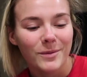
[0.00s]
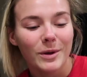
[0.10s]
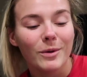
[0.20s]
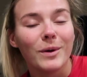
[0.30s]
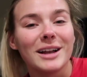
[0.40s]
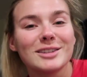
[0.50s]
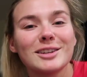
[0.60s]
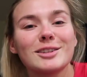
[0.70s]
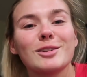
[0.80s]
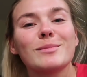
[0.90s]
We were
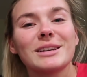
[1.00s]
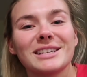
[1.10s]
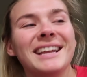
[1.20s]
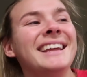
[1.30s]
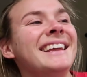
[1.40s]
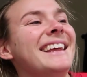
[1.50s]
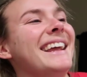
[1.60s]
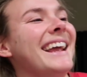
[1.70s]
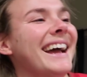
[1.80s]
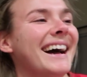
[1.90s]
watching too much,
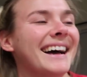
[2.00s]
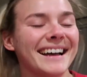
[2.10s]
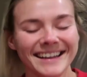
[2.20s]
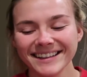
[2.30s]
yeah.